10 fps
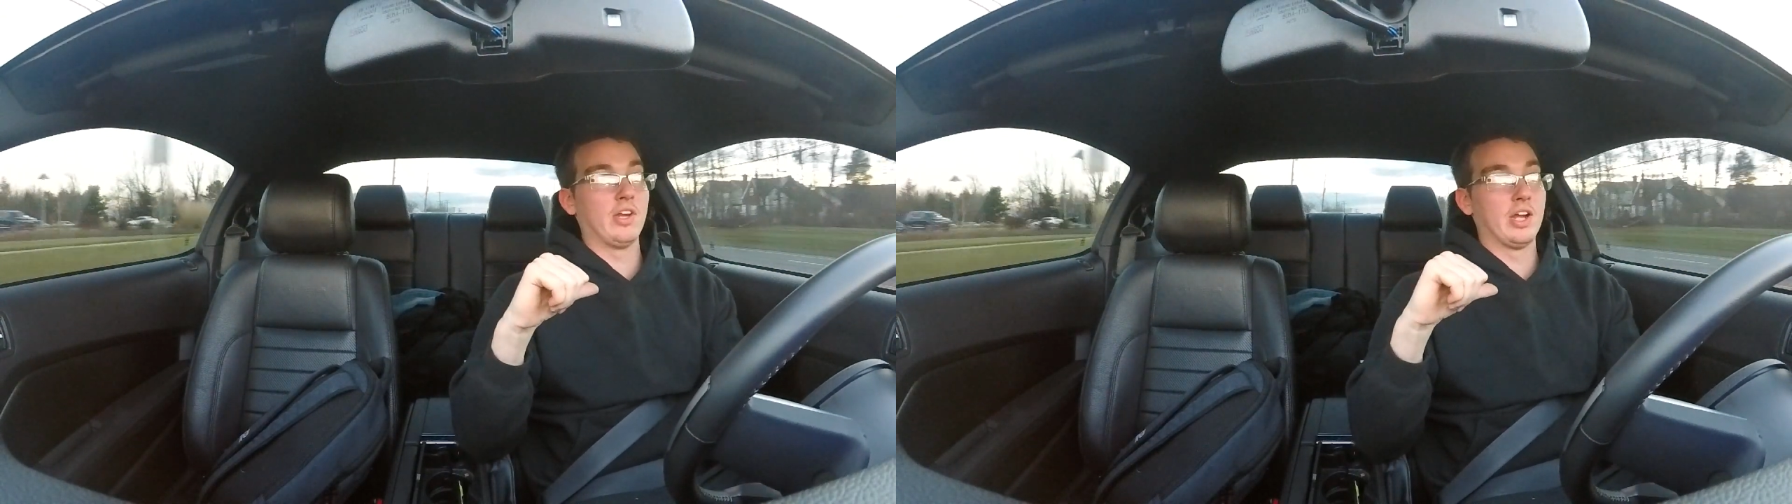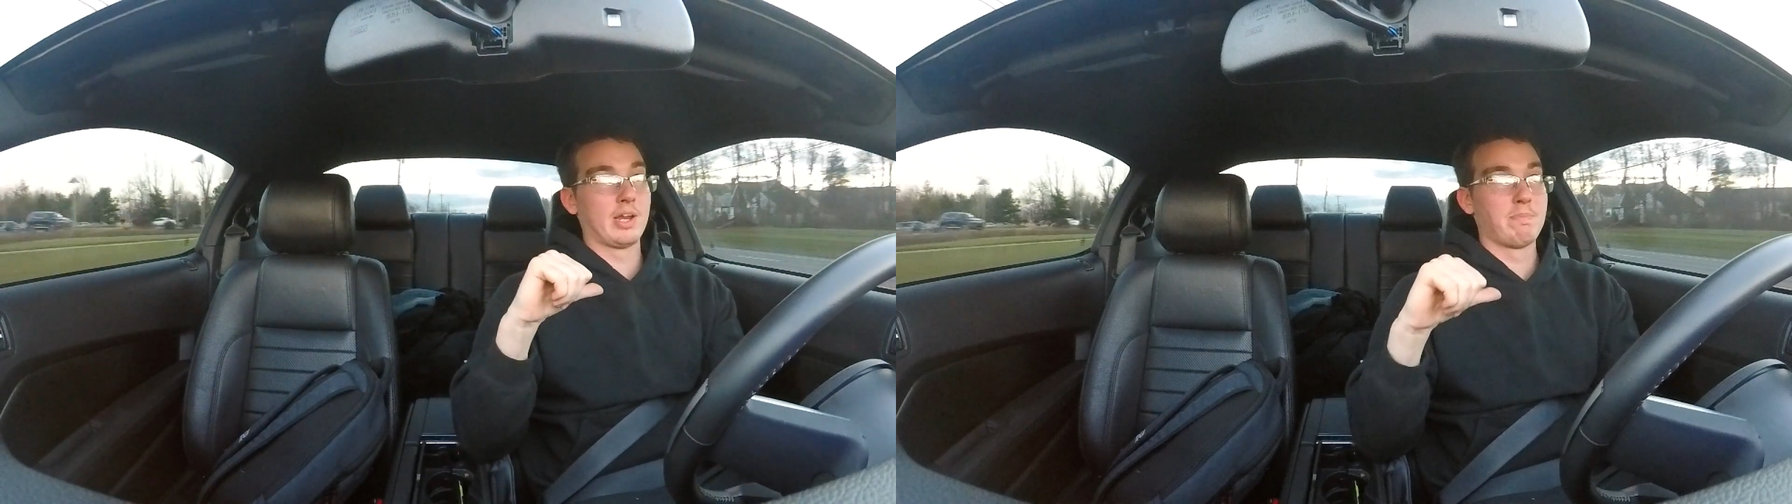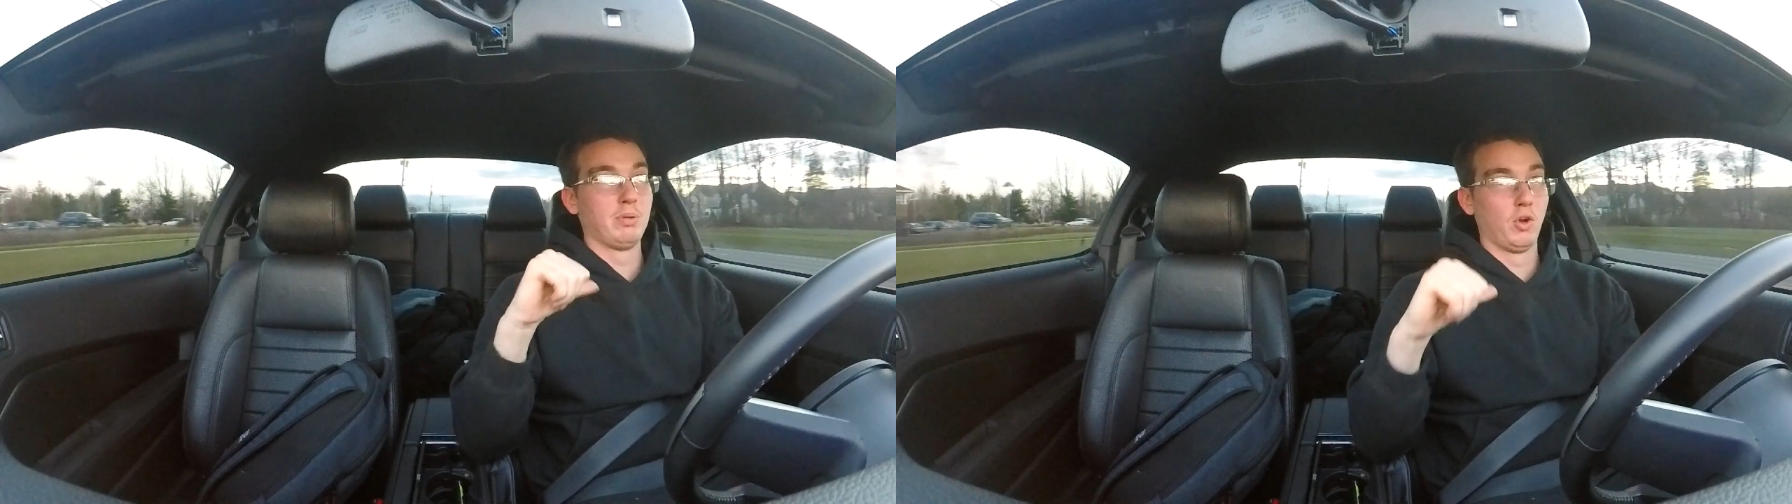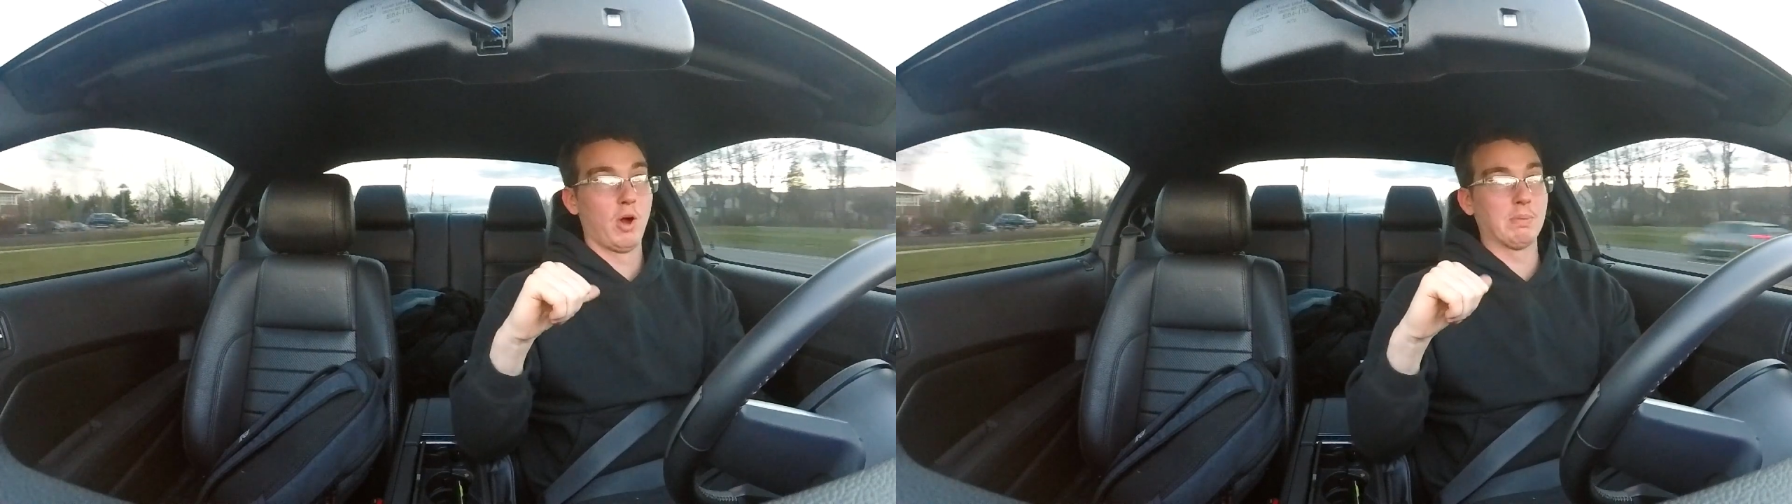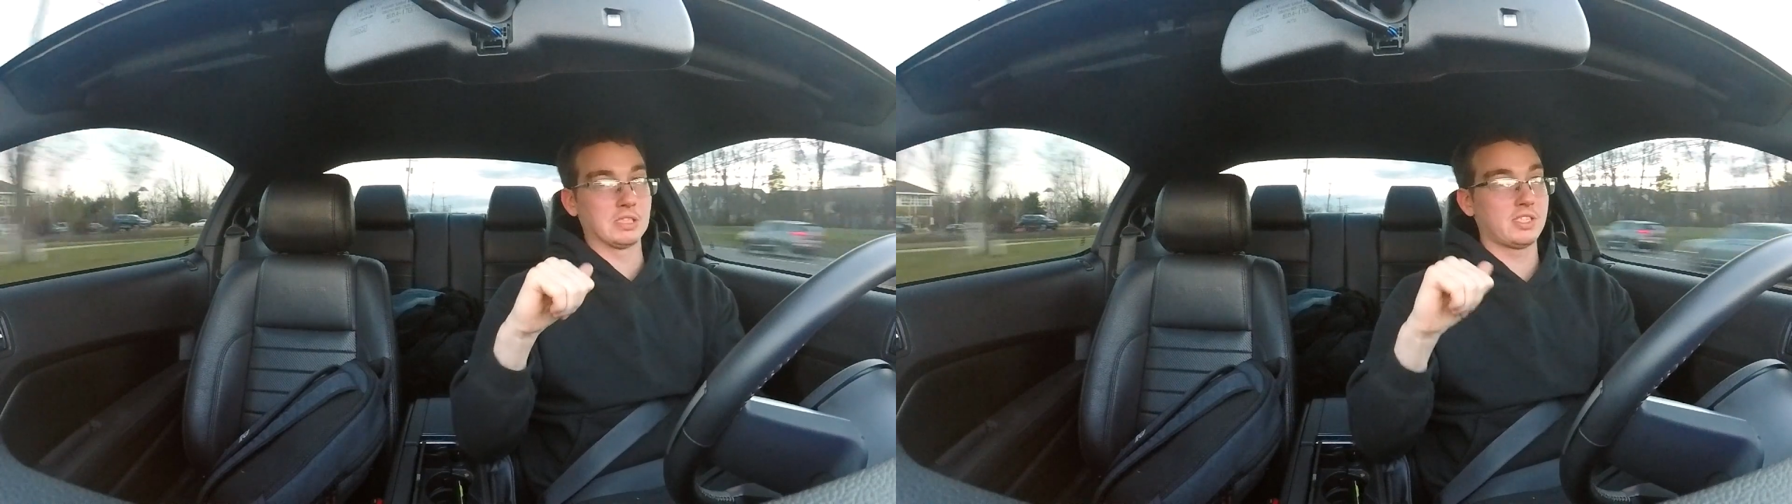nearly blew
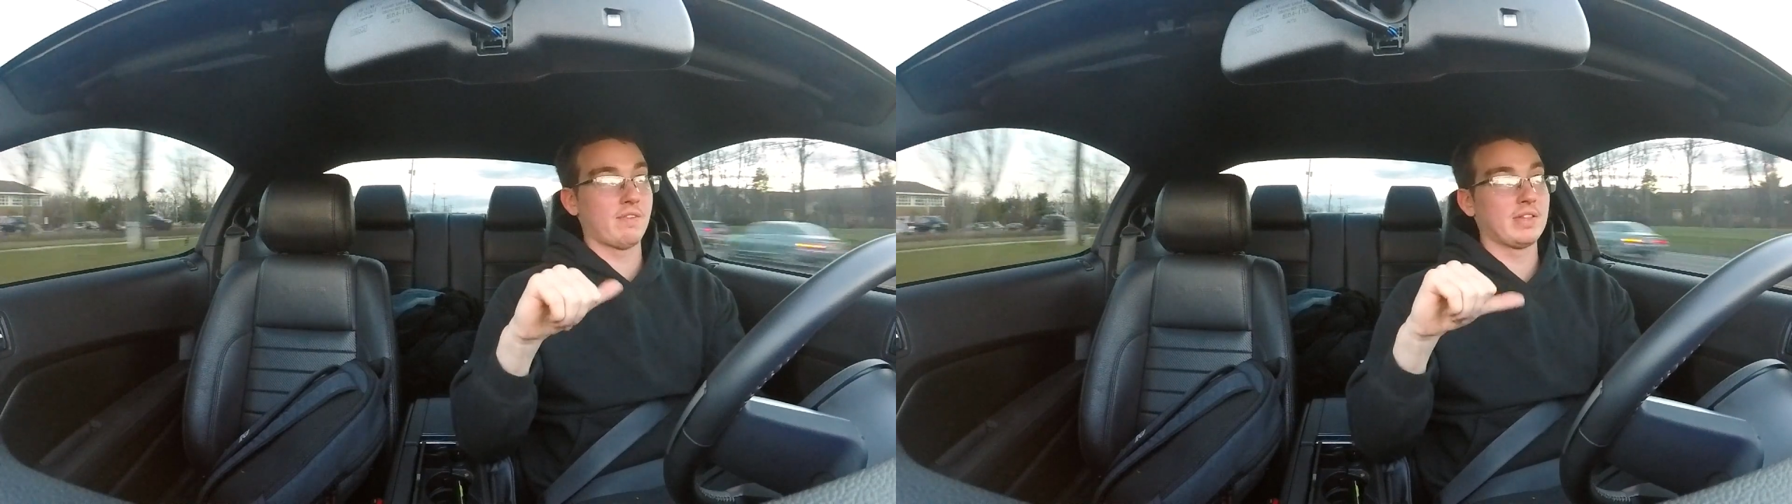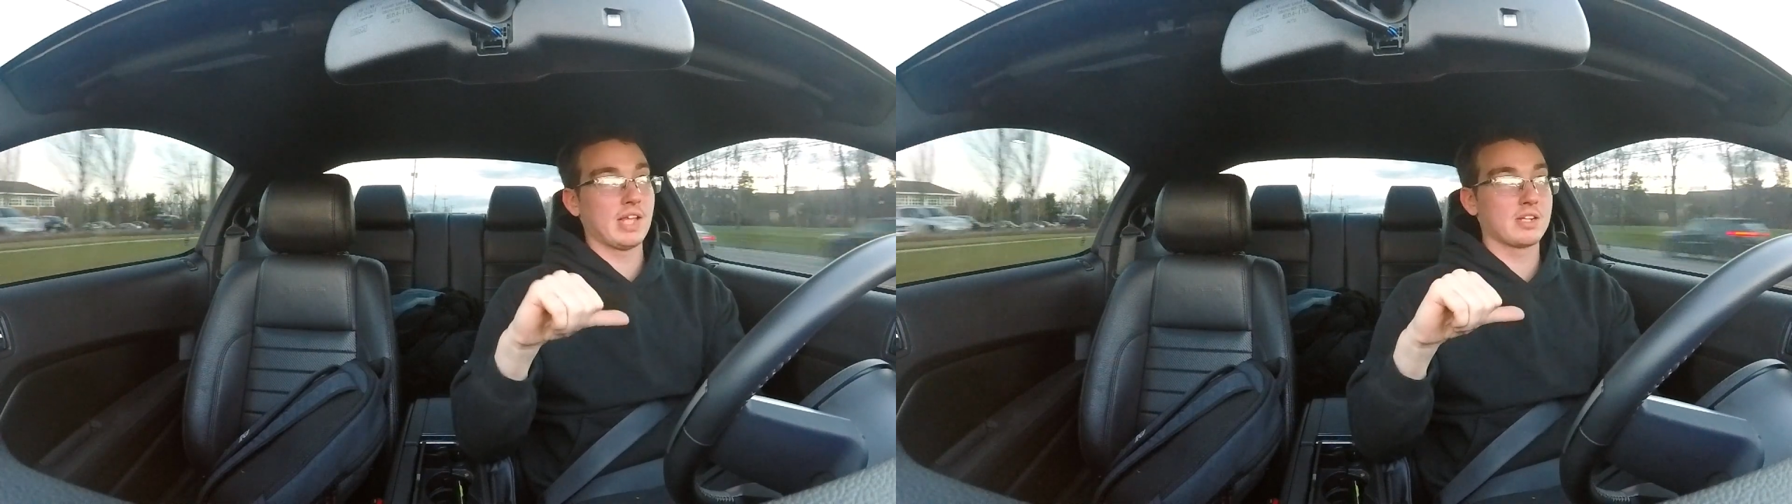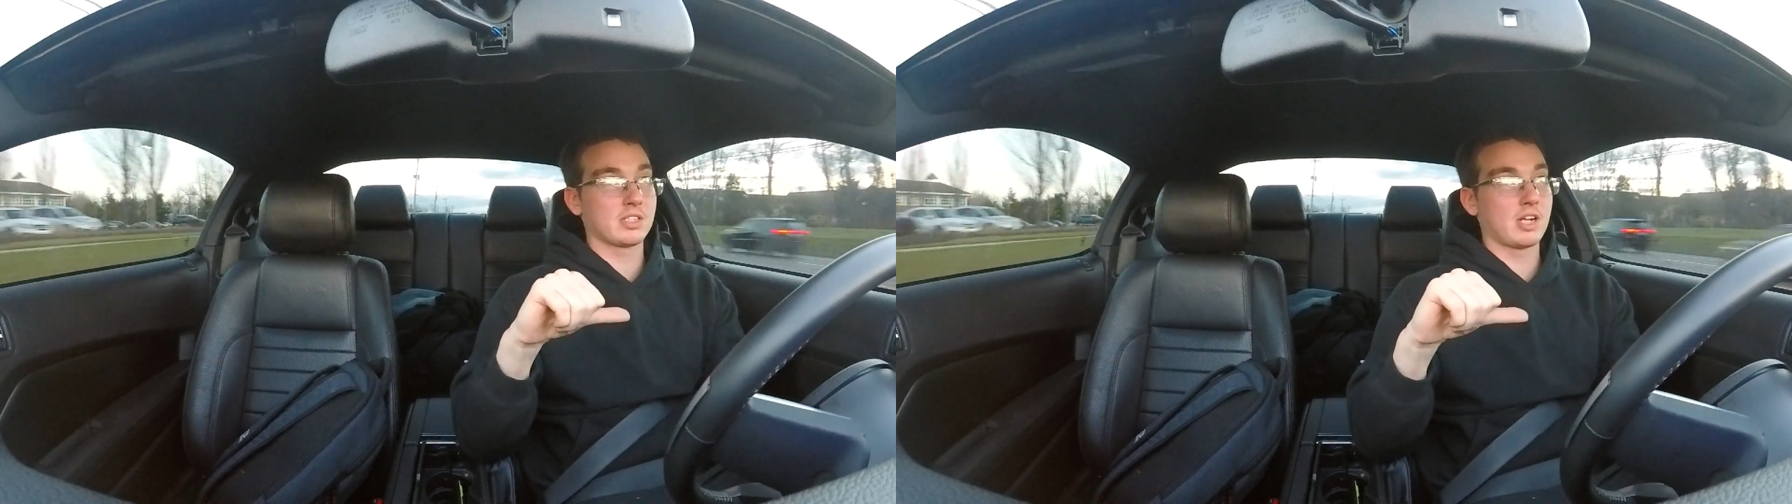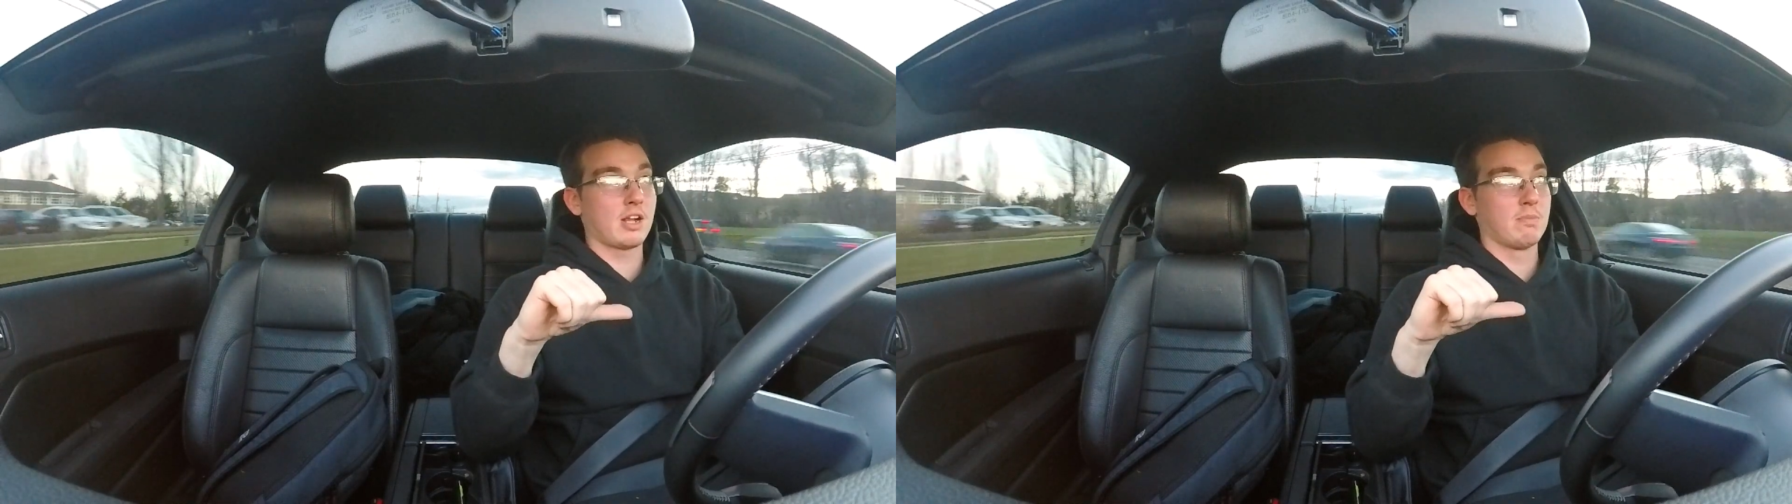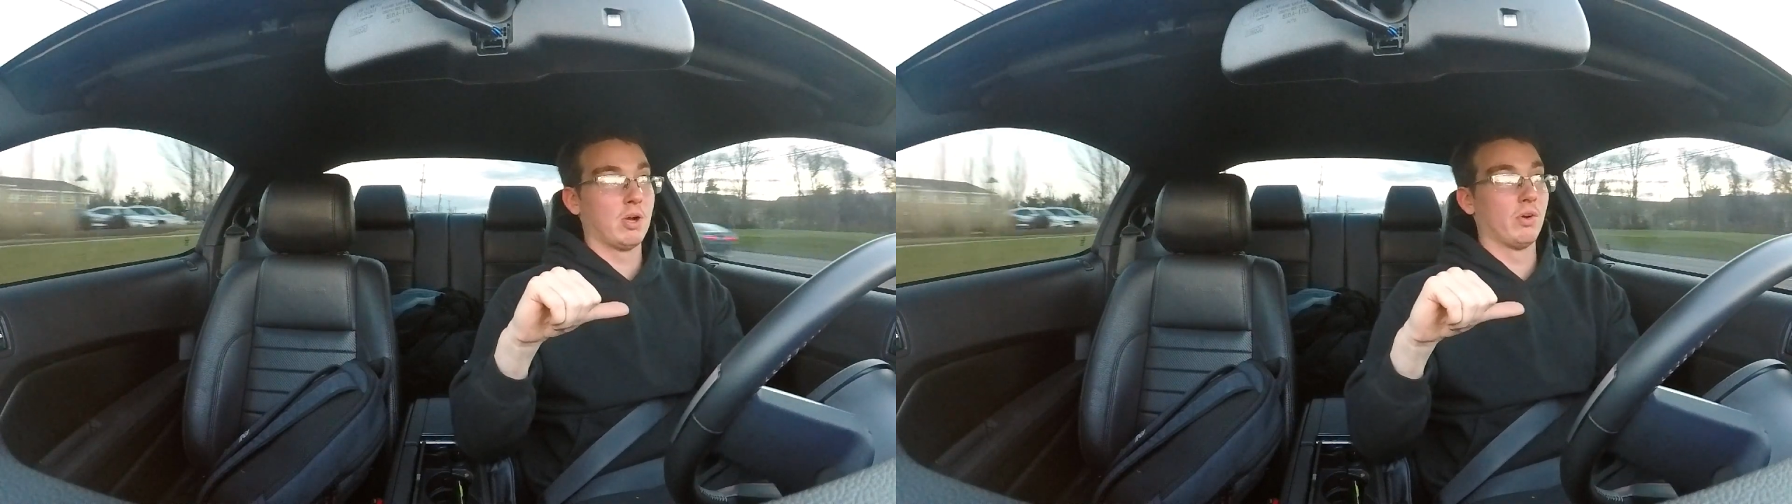up a
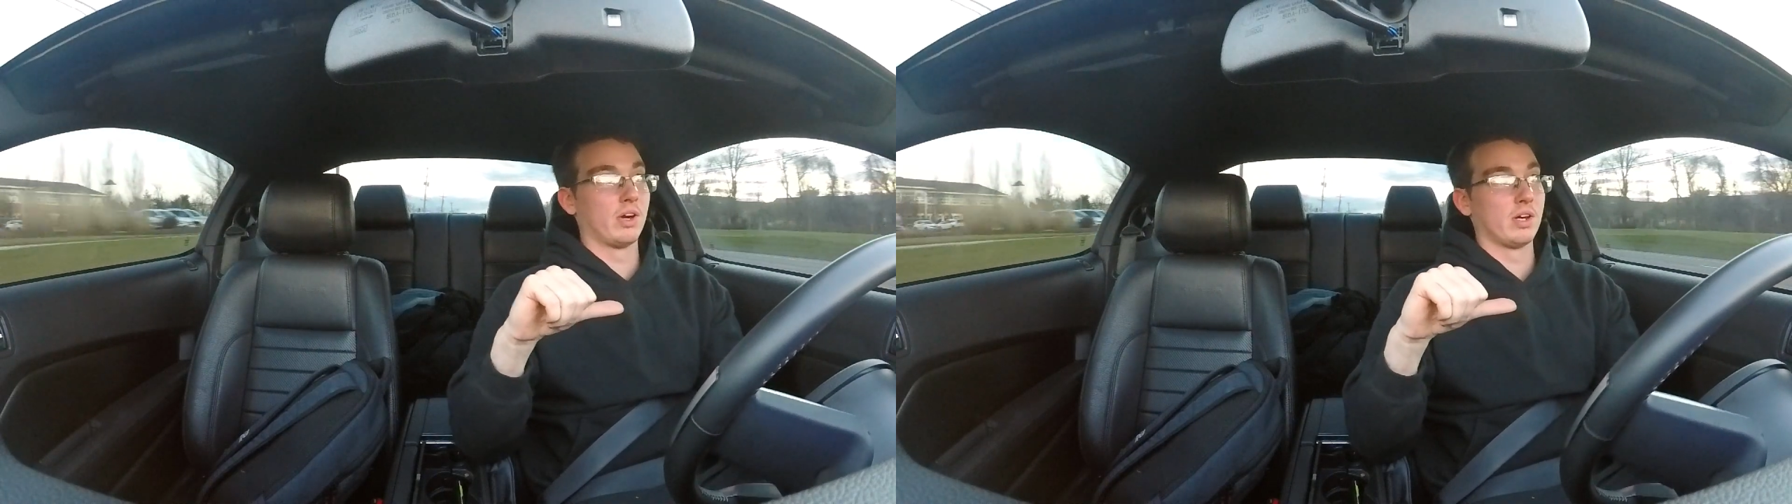$7,000 motor,